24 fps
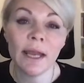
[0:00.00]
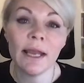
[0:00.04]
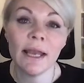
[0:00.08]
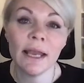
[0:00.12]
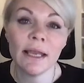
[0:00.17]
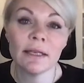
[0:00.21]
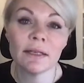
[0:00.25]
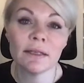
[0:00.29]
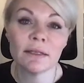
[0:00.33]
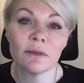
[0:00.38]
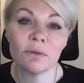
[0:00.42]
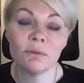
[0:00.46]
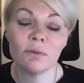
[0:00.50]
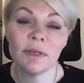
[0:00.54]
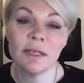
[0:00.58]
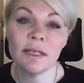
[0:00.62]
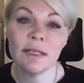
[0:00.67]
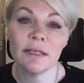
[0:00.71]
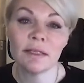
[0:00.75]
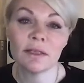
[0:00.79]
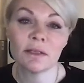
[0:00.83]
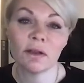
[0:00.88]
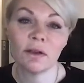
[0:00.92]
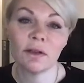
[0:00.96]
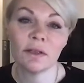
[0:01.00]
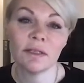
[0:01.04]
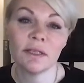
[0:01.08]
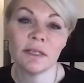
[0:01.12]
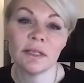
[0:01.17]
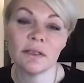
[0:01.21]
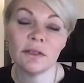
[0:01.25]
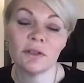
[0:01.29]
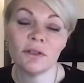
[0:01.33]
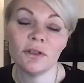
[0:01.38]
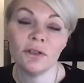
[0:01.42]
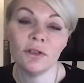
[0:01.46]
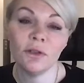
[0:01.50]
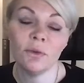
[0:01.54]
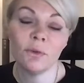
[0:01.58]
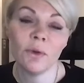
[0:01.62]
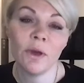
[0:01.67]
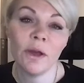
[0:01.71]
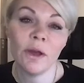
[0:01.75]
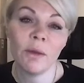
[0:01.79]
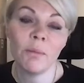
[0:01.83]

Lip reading: lenders are really starting to